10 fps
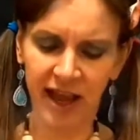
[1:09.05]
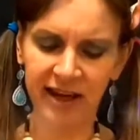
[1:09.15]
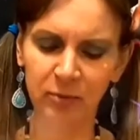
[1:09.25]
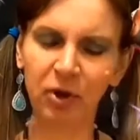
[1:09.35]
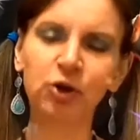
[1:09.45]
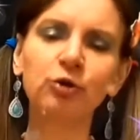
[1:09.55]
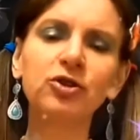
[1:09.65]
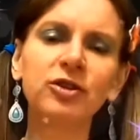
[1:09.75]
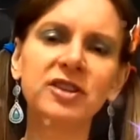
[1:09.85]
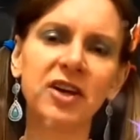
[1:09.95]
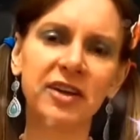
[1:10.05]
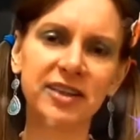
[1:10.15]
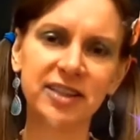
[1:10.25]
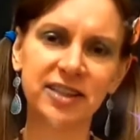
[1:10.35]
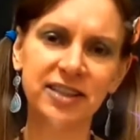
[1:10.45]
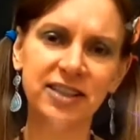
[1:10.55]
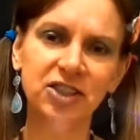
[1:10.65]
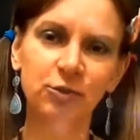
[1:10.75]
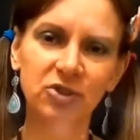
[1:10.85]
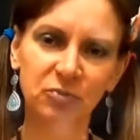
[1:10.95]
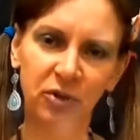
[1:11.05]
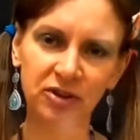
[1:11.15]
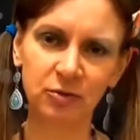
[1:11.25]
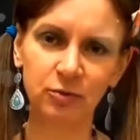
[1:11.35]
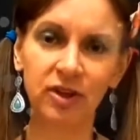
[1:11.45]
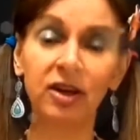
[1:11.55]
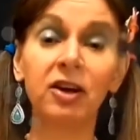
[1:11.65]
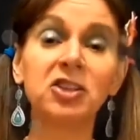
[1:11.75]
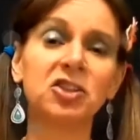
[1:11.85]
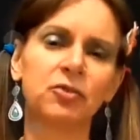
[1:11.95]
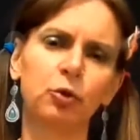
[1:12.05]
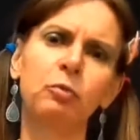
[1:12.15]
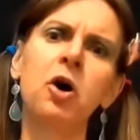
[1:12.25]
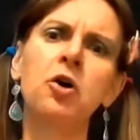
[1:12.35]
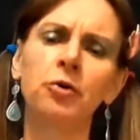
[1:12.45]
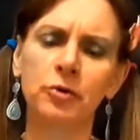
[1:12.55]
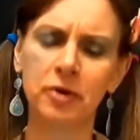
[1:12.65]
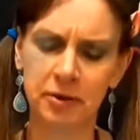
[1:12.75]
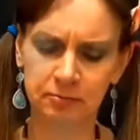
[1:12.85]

And he buckled her tight. She responded with a lustful moan.